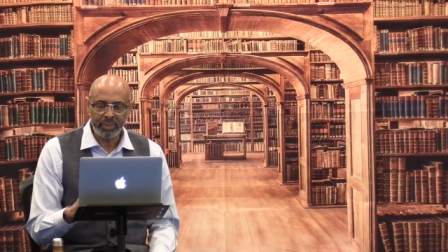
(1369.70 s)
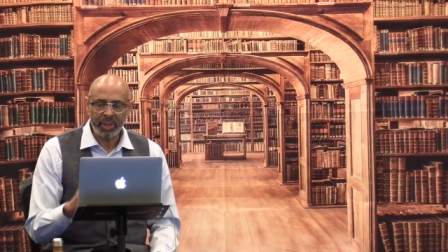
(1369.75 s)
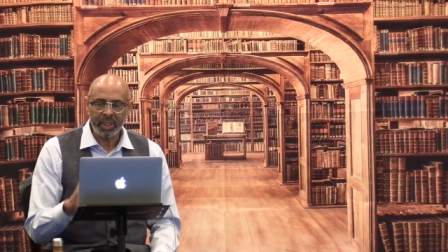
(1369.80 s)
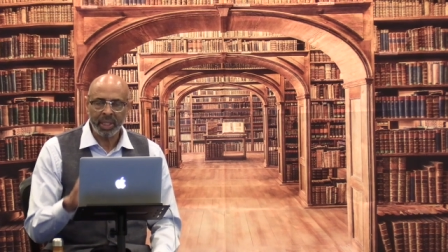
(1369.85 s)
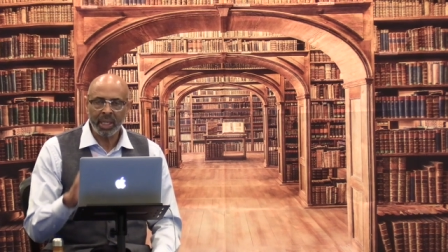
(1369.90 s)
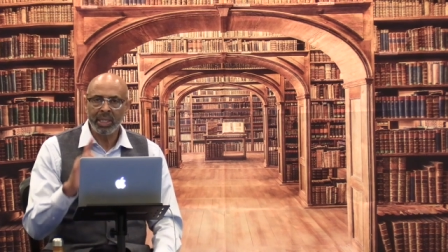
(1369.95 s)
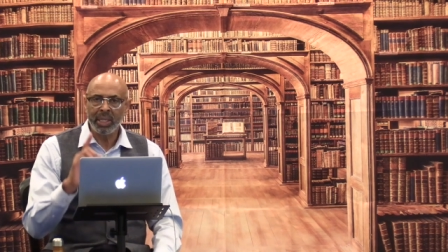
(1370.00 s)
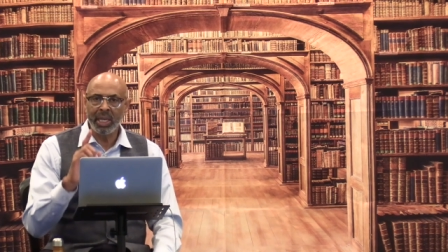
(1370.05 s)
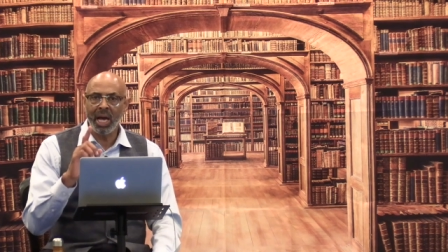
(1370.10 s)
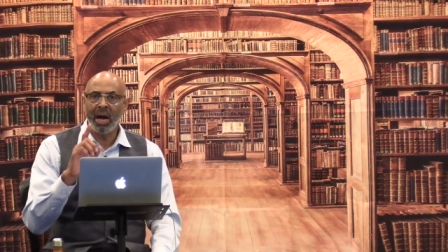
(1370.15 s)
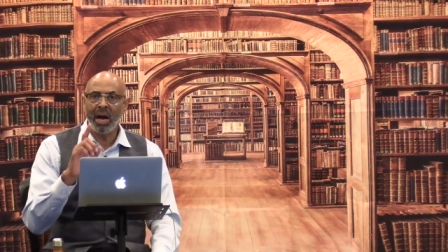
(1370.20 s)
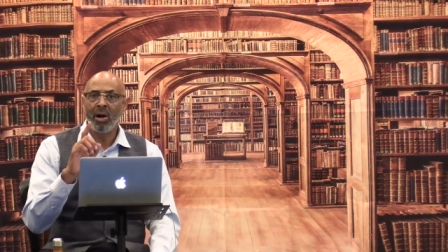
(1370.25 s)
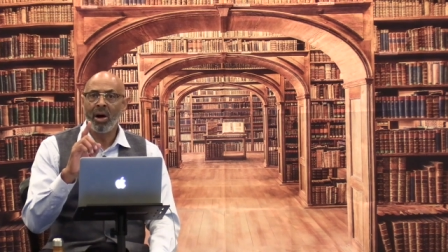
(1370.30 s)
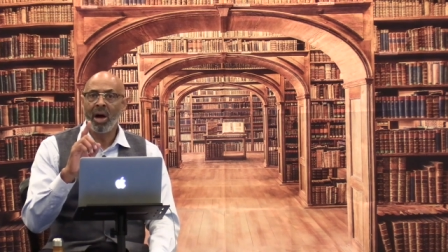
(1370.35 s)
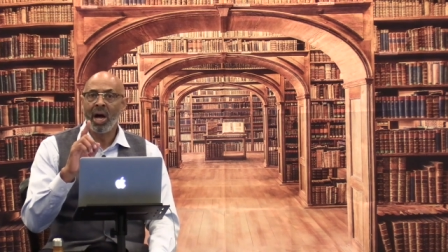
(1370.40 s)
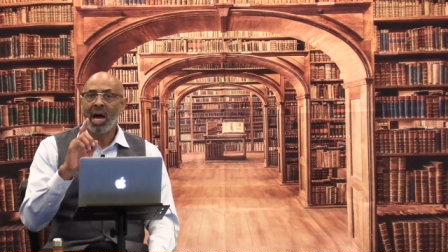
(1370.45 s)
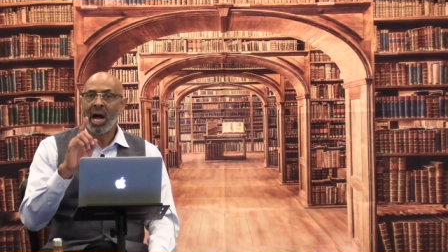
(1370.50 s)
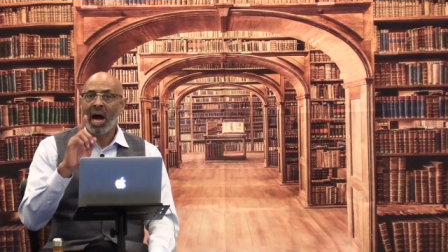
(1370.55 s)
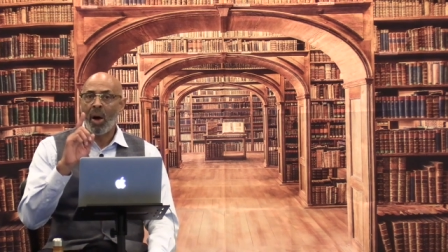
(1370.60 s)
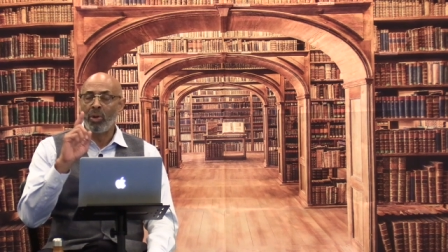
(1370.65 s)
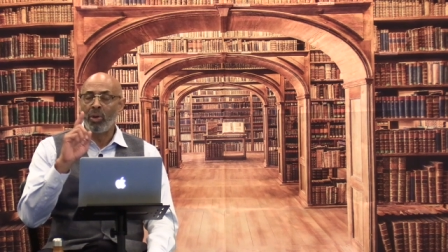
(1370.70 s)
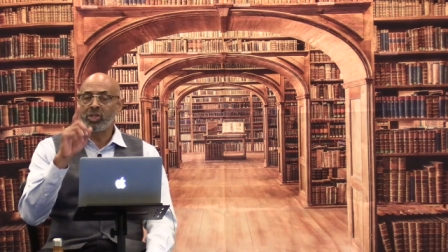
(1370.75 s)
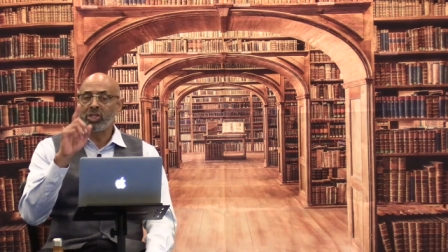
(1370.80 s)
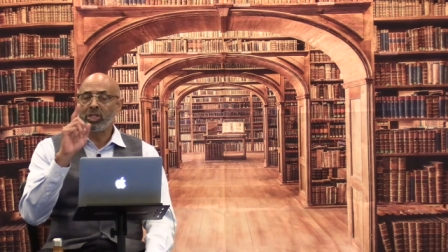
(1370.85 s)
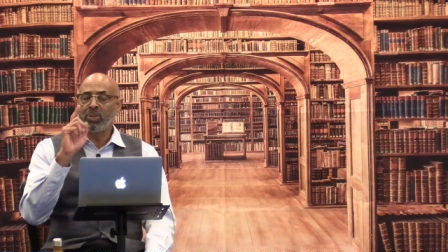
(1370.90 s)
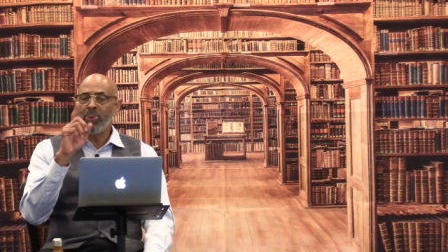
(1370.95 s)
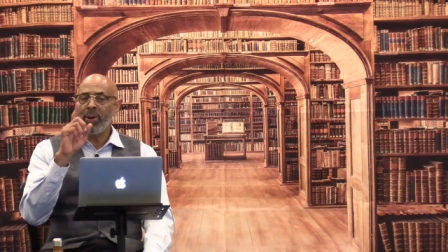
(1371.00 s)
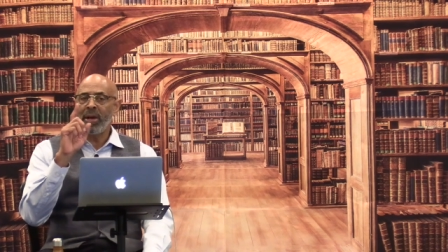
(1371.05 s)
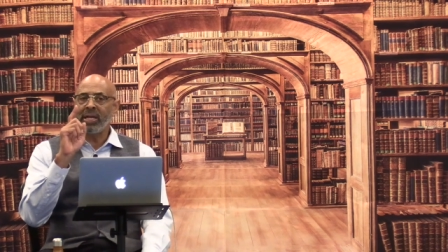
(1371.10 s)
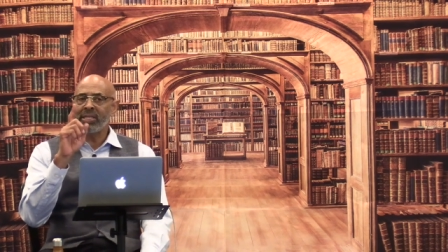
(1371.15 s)
Now, I want you to
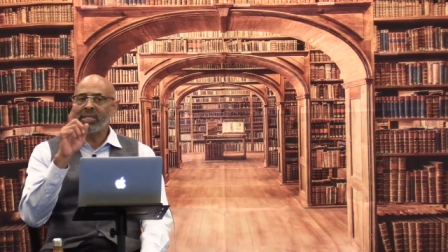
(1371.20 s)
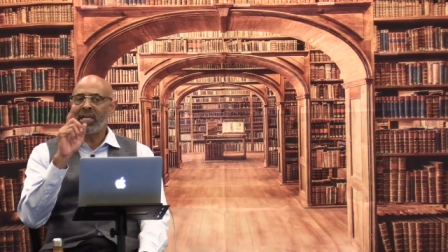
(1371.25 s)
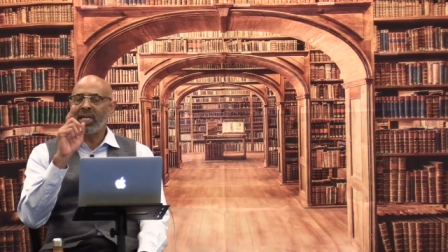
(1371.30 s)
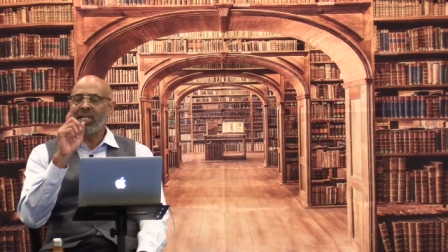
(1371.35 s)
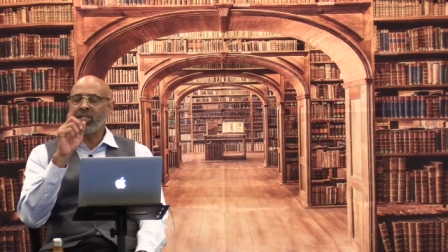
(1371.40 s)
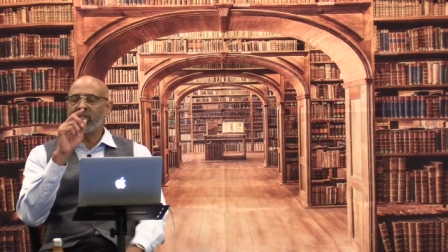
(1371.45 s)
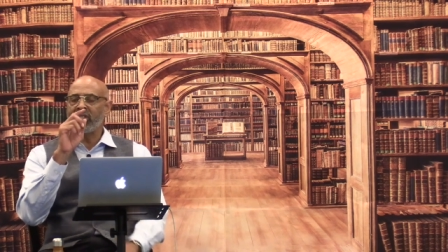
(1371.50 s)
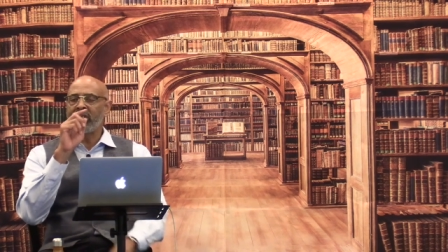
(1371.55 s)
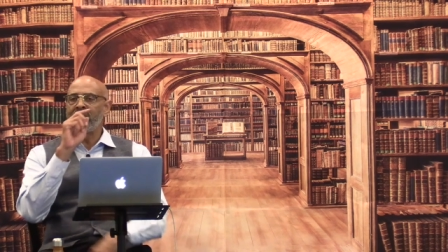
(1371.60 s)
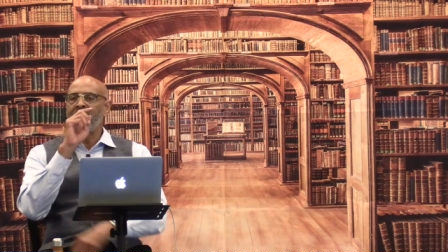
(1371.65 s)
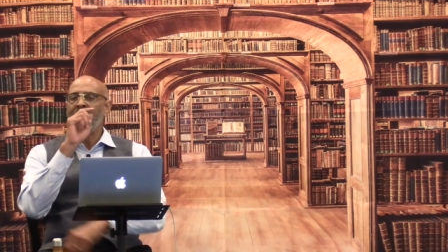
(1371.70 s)
pay attention.